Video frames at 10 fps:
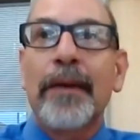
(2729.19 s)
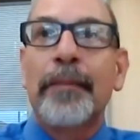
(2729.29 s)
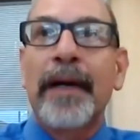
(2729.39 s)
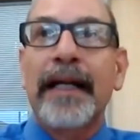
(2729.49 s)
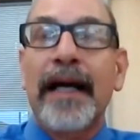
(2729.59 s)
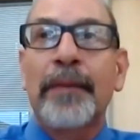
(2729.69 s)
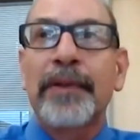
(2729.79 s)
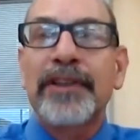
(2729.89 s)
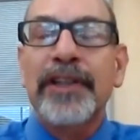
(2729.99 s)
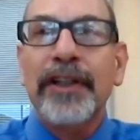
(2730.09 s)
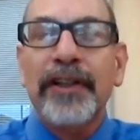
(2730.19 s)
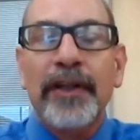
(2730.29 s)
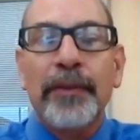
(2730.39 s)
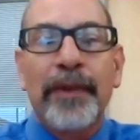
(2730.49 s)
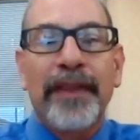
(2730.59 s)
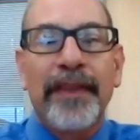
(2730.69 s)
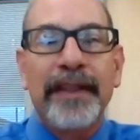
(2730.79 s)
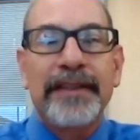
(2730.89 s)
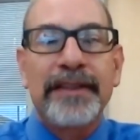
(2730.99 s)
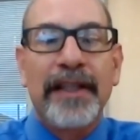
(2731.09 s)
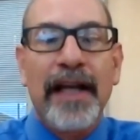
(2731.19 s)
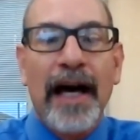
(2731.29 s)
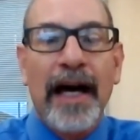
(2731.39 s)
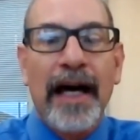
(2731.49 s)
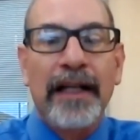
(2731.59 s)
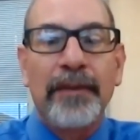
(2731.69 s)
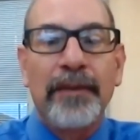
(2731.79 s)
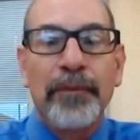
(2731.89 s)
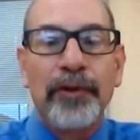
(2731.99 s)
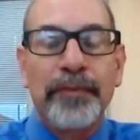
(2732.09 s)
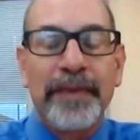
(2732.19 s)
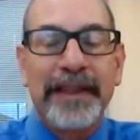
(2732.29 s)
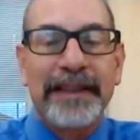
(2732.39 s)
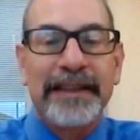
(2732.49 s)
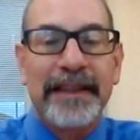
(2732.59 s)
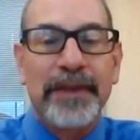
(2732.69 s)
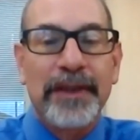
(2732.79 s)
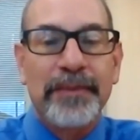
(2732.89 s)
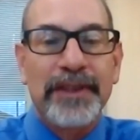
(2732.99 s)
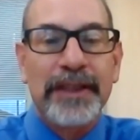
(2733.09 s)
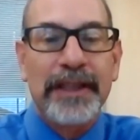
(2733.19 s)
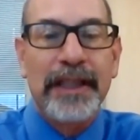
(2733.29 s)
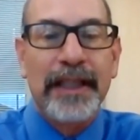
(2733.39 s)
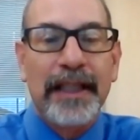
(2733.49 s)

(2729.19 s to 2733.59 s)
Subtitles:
But particularly with these non-movement symptoms,